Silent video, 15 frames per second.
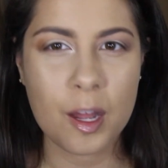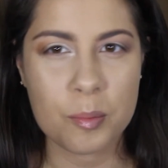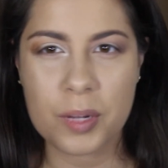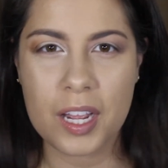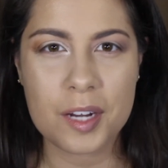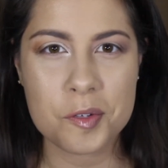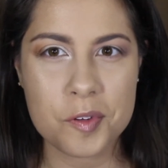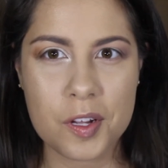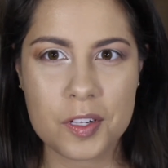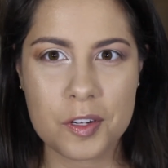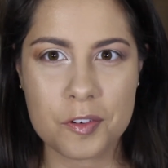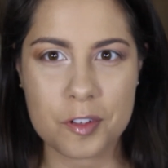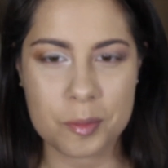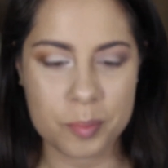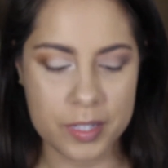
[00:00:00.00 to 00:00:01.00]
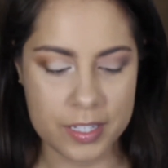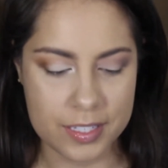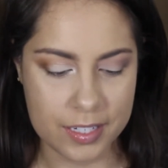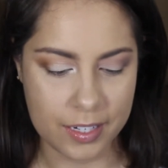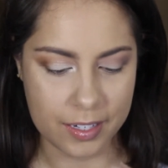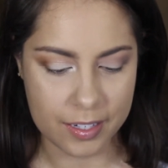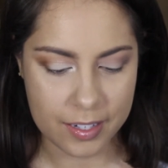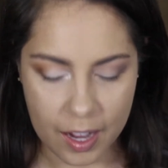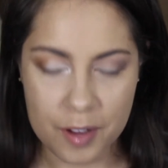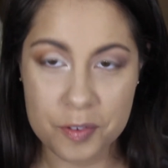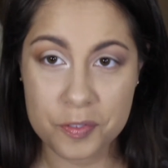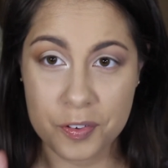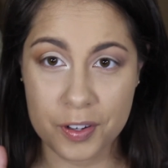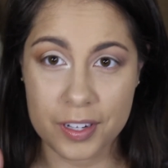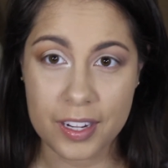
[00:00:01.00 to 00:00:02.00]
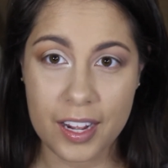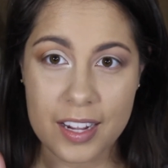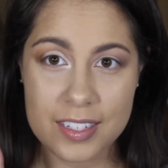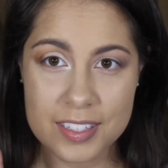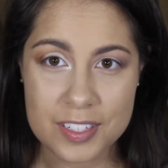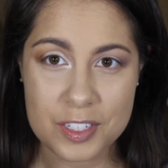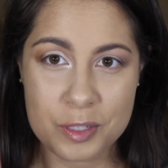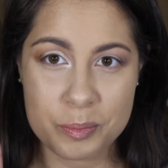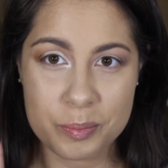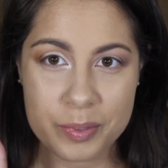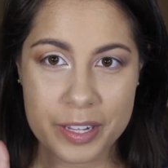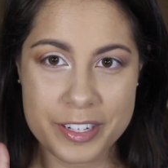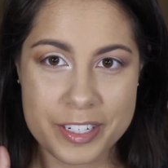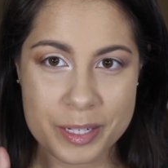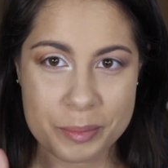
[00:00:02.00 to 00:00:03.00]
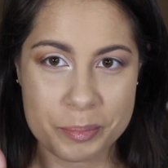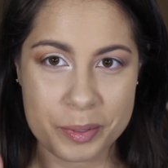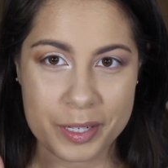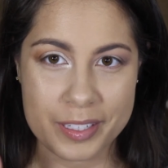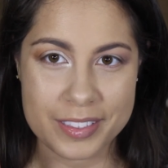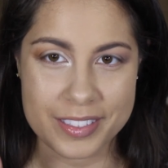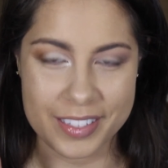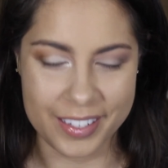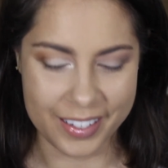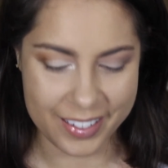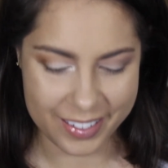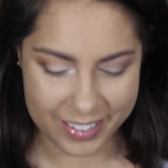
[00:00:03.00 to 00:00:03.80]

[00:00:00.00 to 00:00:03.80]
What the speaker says: I'm kind of all over the place here. I forgot to do blush and bronzer.